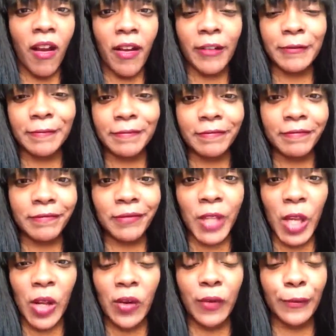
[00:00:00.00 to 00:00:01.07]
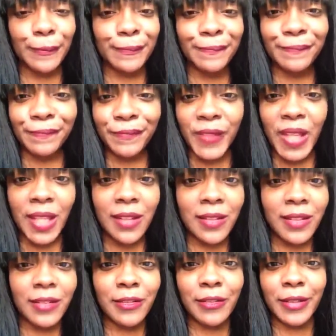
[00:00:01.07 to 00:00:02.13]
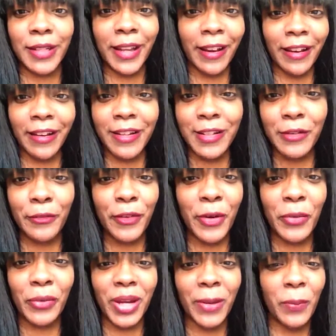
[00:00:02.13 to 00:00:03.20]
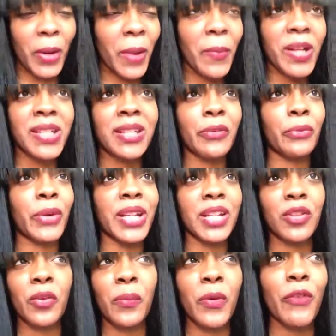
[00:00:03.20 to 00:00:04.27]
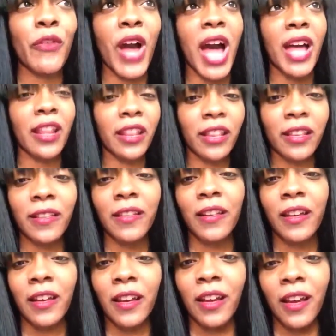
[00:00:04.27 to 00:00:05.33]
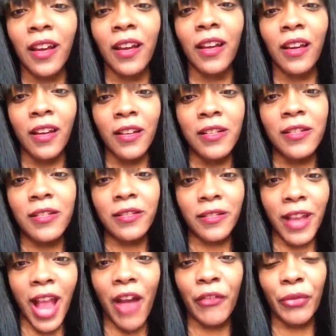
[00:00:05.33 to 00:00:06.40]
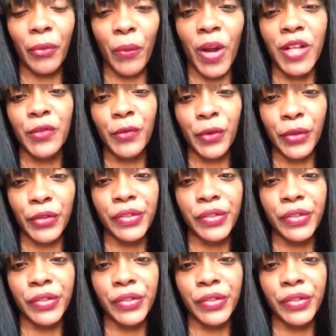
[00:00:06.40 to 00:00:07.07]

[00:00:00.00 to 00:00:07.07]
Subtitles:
Um, you know, they do their hair different way. Pretty much they're ready to move on. So you have to watch for the